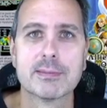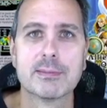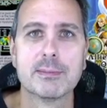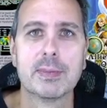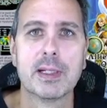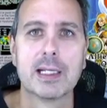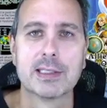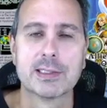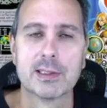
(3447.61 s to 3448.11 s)

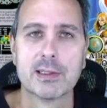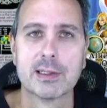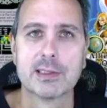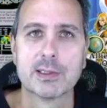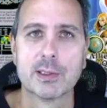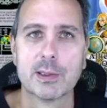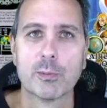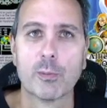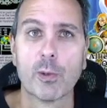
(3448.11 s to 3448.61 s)
but I
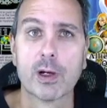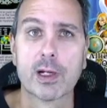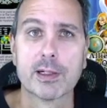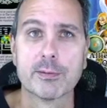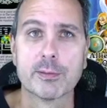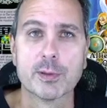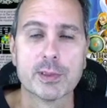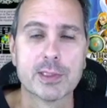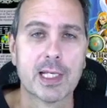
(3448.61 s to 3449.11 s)
started working
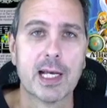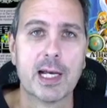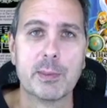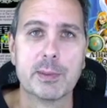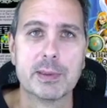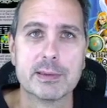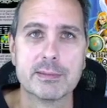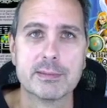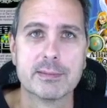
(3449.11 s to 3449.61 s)
full time
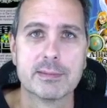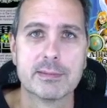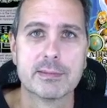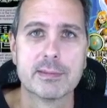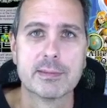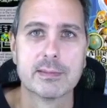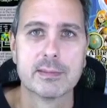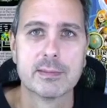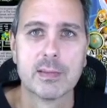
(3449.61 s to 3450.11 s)
and
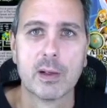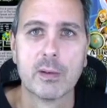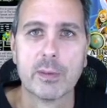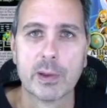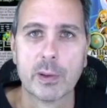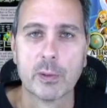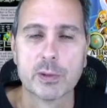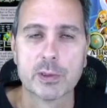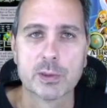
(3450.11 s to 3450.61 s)

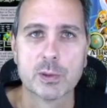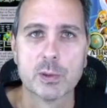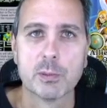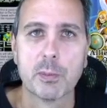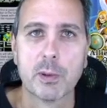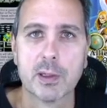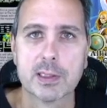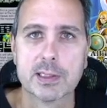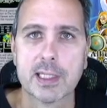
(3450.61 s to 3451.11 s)
only going to school
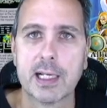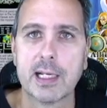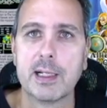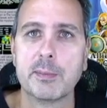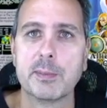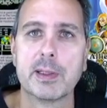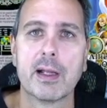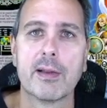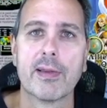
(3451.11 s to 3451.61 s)
part
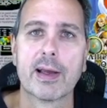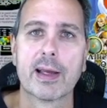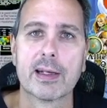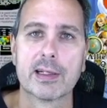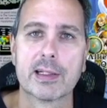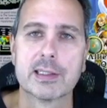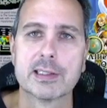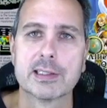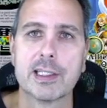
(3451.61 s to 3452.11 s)
time and all that kind
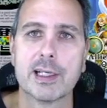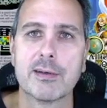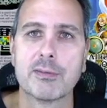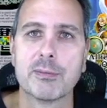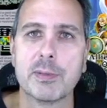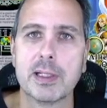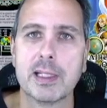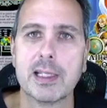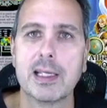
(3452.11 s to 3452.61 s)
of good stuff.
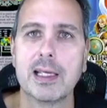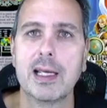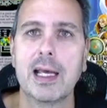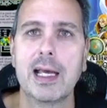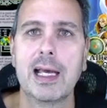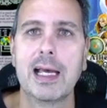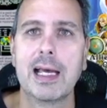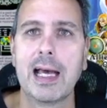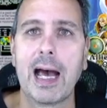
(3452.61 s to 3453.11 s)
But
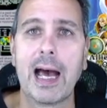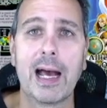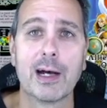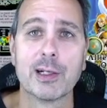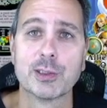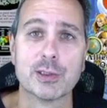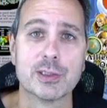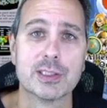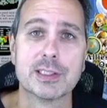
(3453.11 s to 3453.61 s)
I
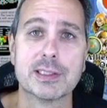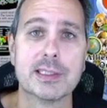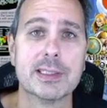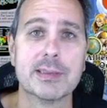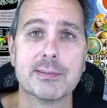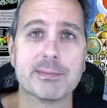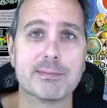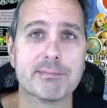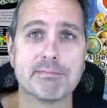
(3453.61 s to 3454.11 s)
also just
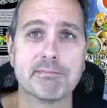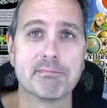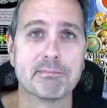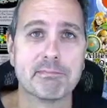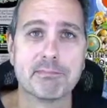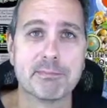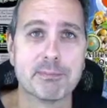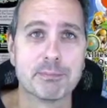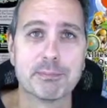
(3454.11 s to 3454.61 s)
didn't
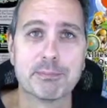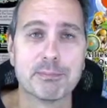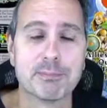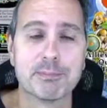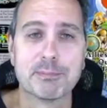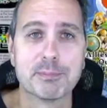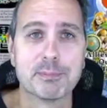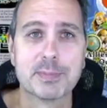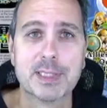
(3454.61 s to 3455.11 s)

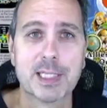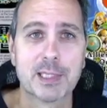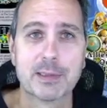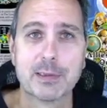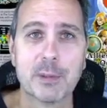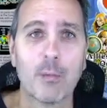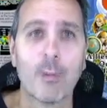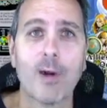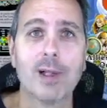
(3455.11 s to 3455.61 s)

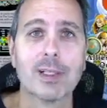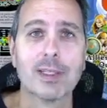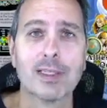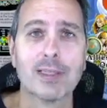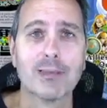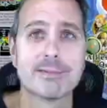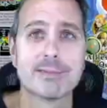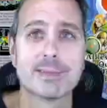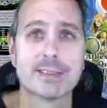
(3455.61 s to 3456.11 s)
particularly want
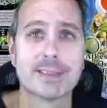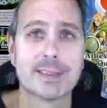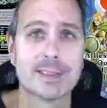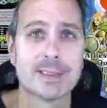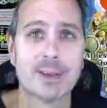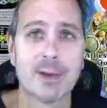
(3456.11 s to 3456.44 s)
to